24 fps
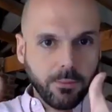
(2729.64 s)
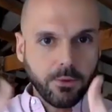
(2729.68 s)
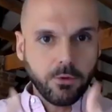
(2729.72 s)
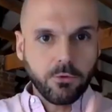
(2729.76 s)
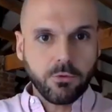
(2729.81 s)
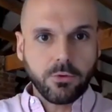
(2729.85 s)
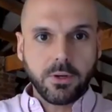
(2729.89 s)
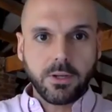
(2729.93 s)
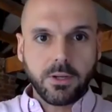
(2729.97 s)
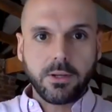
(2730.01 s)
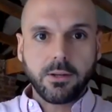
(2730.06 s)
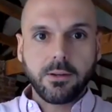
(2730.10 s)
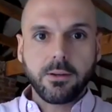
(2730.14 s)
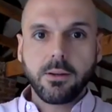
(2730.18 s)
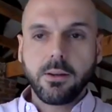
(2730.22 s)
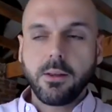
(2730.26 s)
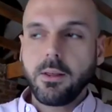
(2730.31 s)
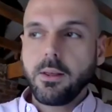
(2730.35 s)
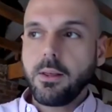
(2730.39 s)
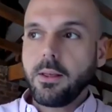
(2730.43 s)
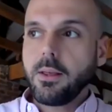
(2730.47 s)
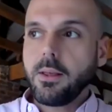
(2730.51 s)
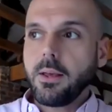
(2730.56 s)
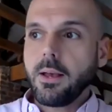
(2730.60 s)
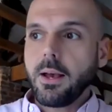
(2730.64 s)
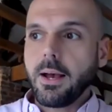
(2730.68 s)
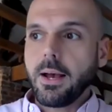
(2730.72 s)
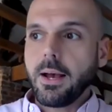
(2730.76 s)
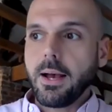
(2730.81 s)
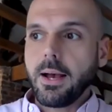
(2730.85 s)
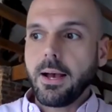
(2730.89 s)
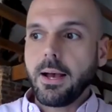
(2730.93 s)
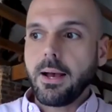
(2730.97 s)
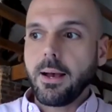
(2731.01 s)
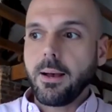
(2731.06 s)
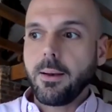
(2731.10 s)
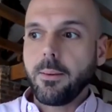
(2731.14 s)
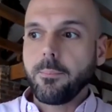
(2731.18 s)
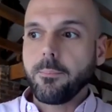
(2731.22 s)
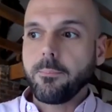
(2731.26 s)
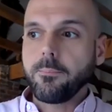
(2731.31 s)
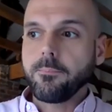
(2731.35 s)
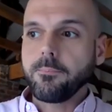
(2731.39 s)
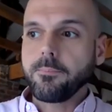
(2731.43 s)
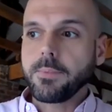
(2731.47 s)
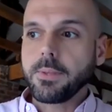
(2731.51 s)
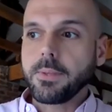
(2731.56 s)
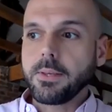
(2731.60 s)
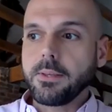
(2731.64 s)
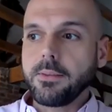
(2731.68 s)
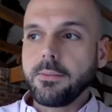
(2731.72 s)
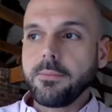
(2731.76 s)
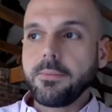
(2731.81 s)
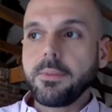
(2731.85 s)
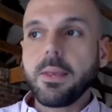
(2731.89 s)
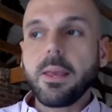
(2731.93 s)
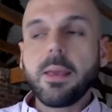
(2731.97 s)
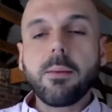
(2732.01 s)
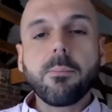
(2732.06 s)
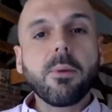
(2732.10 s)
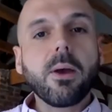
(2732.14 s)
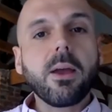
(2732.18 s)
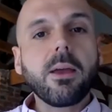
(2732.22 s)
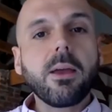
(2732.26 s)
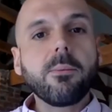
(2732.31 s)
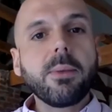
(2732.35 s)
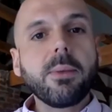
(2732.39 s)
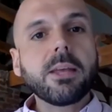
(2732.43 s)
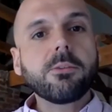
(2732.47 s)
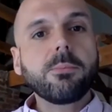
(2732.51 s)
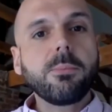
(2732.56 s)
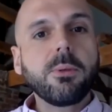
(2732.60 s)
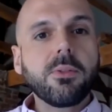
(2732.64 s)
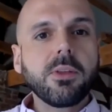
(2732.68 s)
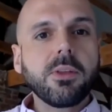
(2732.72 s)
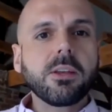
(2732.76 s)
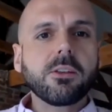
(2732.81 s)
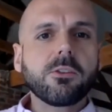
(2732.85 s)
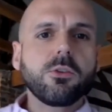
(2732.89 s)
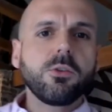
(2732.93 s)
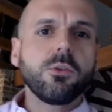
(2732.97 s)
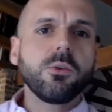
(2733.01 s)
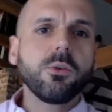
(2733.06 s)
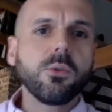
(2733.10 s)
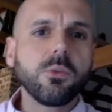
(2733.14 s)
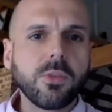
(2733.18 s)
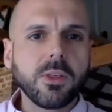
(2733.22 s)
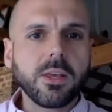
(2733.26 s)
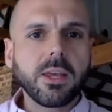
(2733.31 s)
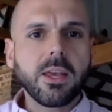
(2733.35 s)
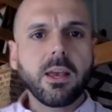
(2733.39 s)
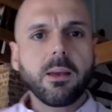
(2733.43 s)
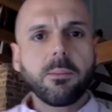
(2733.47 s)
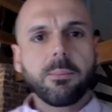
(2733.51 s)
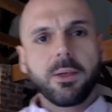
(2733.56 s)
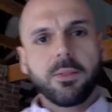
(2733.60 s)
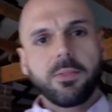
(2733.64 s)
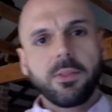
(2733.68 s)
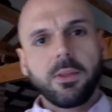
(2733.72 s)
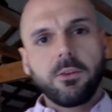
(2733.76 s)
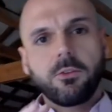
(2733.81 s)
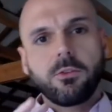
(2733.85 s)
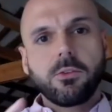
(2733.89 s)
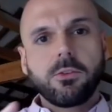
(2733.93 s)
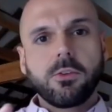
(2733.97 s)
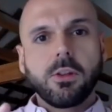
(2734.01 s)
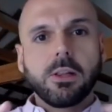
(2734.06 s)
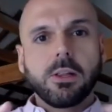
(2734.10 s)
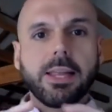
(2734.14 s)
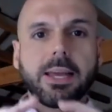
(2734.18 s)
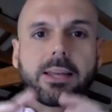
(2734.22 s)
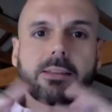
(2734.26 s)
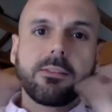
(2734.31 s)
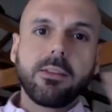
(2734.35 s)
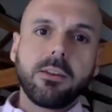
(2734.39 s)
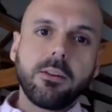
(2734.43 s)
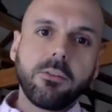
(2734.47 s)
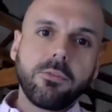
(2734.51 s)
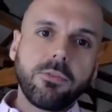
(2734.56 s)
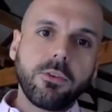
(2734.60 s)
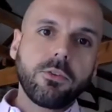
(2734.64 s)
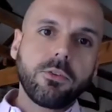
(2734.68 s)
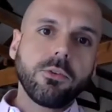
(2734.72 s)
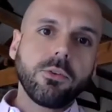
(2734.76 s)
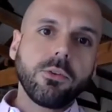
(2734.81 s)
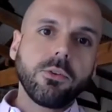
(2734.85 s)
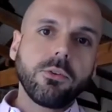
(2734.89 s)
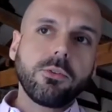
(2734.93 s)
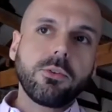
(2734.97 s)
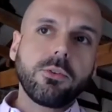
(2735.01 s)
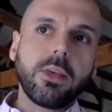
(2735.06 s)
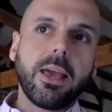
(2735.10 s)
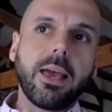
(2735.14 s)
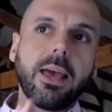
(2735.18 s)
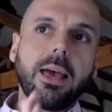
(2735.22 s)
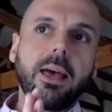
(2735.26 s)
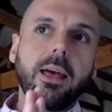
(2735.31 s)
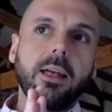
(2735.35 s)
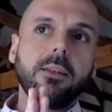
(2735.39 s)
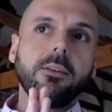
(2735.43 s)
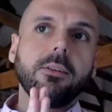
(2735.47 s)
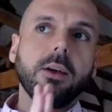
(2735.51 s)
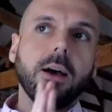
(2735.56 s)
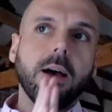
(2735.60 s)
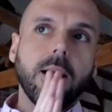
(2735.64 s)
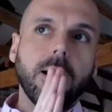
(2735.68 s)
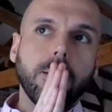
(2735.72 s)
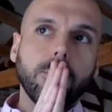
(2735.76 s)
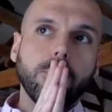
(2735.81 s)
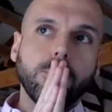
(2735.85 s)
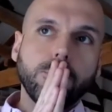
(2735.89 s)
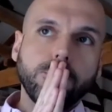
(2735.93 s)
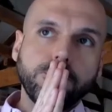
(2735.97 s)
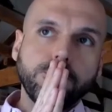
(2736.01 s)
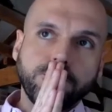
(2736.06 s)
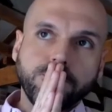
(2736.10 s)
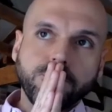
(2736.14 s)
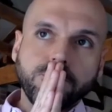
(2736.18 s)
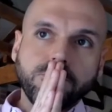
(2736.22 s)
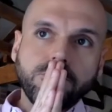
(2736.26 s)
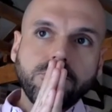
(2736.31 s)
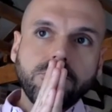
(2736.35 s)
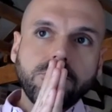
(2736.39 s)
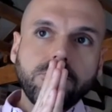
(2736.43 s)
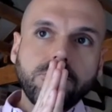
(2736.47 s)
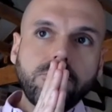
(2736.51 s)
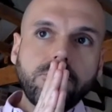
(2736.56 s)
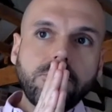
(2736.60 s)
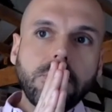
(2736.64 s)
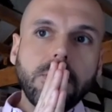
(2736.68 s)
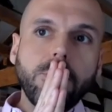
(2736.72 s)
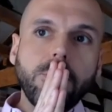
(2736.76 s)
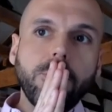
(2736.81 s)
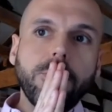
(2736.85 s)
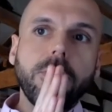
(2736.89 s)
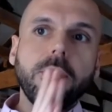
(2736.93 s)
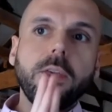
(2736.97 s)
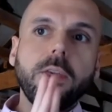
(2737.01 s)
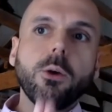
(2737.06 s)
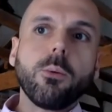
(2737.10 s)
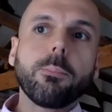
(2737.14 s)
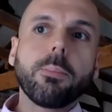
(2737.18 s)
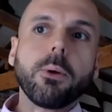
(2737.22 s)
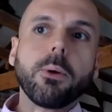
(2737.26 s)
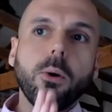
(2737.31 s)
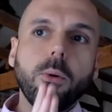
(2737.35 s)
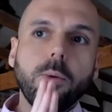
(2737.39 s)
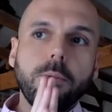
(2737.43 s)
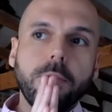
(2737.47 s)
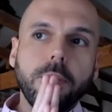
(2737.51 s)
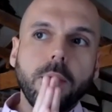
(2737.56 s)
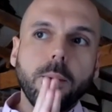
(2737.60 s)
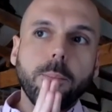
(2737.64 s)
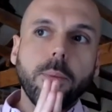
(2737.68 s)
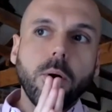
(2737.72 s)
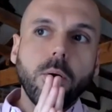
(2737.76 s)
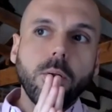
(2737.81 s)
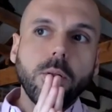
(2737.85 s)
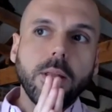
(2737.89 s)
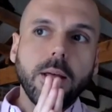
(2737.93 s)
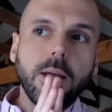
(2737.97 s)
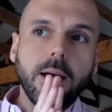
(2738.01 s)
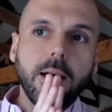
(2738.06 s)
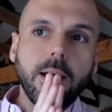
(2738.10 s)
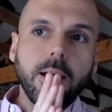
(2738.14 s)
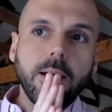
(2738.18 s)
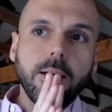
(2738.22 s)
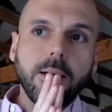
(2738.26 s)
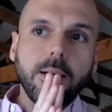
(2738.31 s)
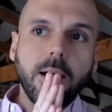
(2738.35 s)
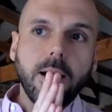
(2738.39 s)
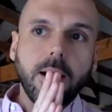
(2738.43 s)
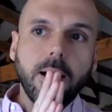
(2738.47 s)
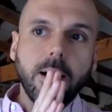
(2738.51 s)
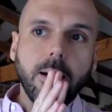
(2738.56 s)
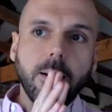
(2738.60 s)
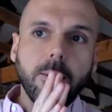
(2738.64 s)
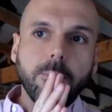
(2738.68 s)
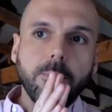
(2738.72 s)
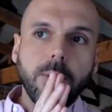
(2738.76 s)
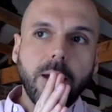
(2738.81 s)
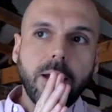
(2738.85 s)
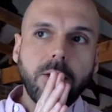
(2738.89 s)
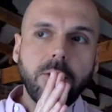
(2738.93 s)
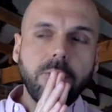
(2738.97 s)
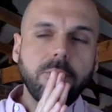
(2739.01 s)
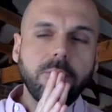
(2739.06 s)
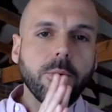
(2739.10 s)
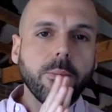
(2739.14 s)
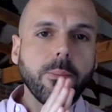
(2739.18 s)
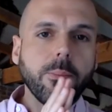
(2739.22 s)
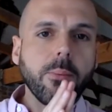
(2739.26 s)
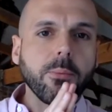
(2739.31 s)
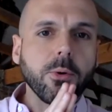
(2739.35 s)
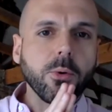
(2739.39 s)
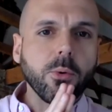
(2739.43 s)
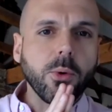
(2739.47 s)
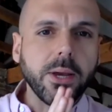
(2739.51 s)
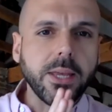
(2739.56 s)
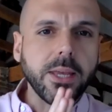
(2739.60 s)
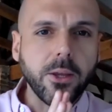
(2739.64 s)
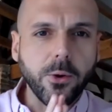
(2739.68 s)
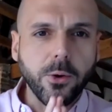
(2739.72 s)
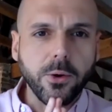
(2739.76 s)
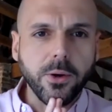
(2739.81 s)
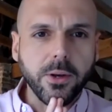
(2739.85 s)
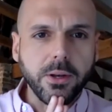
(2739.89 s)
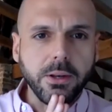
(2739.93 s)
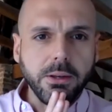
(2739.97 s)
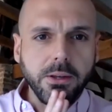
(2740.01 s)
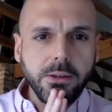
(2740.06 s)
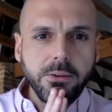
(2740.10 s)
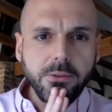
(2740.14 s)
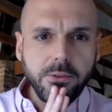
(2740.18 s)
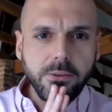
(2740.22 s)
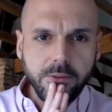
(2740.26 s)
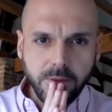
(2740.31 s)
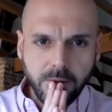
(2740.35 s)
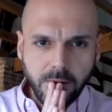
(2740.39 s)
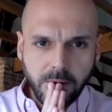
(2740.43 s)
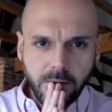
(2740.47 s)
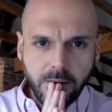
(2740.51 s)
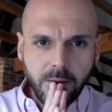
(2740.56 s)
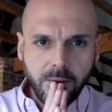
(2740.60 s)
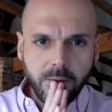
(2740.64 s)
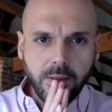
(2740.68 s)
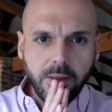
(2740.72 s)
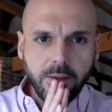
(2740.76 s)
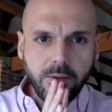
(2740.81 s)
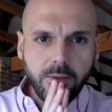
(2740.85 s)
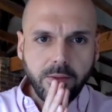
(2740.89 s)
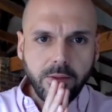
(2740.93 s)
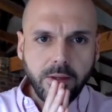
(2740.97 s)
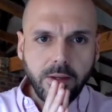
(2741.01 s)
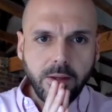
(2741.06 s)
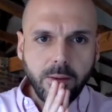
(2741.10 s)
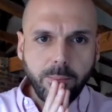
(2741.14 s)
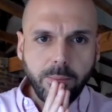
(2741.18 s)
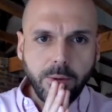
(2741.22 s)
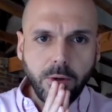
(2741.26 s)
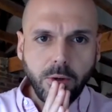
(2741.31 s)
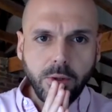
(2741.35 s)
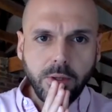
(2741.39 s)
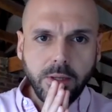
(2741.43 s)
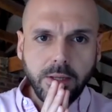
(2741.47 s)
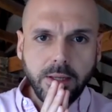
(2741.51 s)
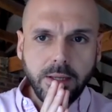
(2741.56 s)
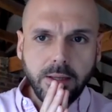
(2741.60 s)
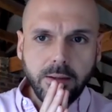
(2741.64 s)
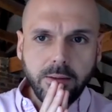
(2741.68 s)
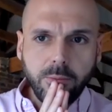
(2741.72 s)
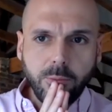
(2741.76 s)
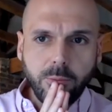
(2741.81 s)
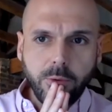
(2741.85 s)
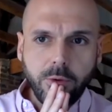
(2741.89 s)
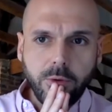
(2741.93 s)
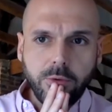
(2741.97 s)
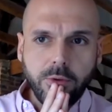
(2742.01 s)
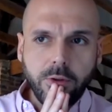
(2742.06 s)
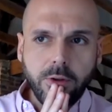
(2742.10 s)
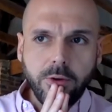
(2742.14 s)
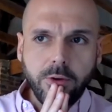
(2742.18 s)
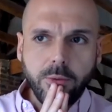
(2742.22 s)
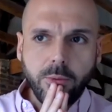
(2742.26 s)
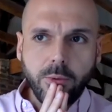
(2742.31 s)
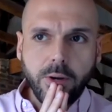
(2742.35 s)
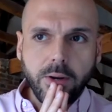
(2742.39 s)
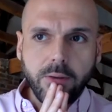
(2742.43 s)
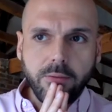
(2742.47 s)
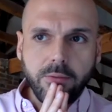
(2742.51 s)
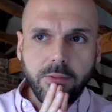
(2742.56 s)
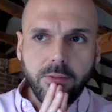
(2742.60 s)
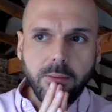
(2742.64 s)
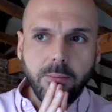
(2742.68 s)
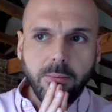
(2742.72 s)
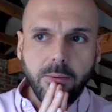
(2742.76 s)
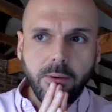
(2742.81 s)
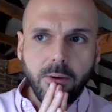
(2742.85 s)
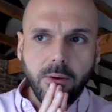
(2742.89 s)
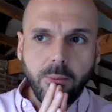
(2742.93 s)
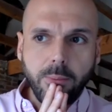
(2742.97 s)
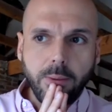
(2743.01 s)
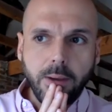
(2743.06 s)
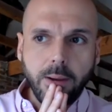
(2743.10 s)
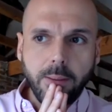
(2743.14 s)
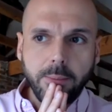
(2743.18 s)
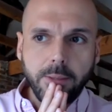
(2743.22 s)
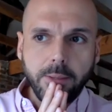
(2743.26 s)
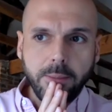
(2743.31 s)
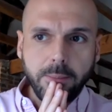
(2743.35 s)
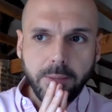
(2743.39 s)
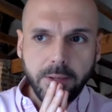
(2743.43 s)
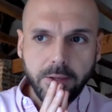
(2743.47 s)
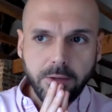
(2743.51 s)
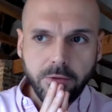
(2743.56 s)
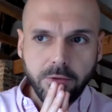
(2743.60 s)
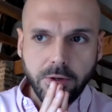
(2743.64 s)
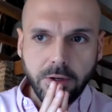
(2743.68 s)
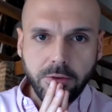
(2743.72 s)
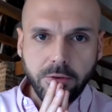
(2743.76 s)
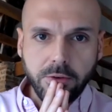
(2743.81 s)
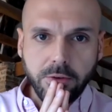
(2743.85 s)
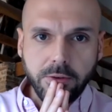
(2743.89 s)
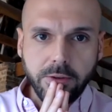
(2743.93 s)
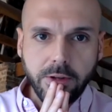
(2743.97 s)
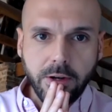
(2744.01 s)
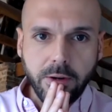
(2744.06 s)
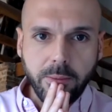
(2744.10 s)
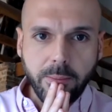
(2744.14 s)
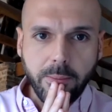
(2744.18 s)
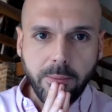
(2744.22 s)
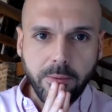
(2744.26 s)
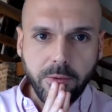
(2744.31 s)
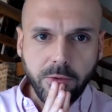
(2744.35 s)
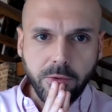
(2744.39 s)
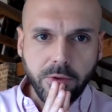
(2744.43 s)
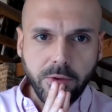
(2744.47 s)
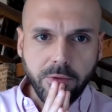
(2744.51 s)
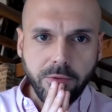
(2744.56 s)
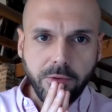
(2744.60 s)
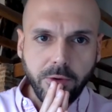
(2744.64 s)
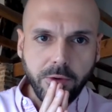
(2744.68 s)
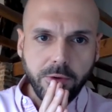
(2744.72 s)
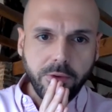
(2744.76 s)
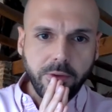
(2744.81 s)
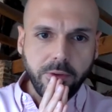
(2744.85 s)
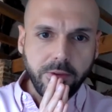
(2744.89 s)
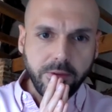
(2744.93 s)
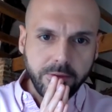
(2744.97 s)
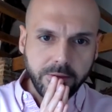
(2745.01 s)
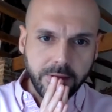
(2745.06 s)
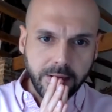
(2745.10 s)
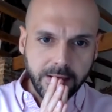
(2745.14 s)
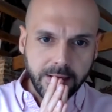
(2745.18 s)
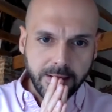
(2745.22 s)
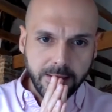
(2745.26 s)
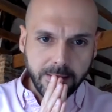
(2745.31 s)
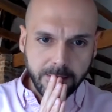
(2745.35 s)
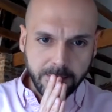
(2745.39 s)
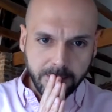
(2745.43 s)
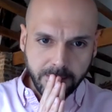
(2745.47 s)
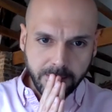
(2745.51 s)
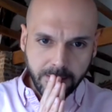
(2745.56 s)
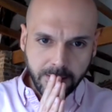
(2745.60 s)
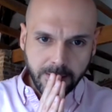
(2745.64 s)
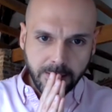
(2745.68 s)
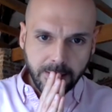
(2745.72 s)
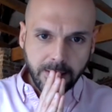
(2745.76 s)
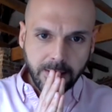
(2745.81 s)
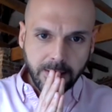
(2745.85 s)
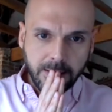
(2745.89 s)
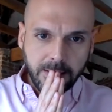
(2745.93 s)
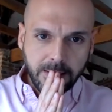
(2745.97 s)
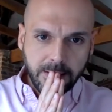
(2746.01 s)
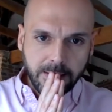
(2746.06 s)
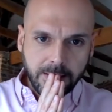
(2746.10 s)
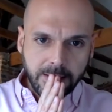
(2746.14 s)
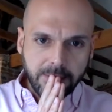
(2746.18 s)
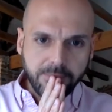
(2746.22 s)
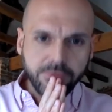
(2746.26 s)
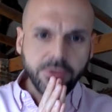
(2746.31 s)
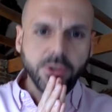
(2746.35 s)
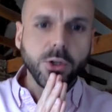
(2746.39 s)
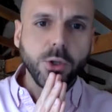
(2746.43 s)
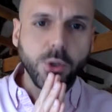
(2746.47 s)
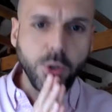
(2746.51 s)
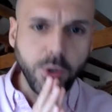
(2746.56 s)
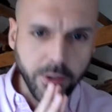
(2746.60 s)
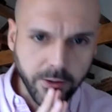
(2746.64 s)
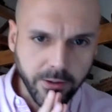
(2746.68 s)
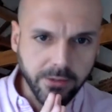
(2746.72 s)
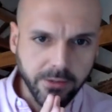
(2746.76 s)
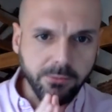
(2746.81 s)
Madrid. It makes me think too, thinking about the just elected officials and with the Ebola. I don't even remember what year it is. The Ebola was under one of the Obama administrations. I don't remember if it was the first or the second. I have to look.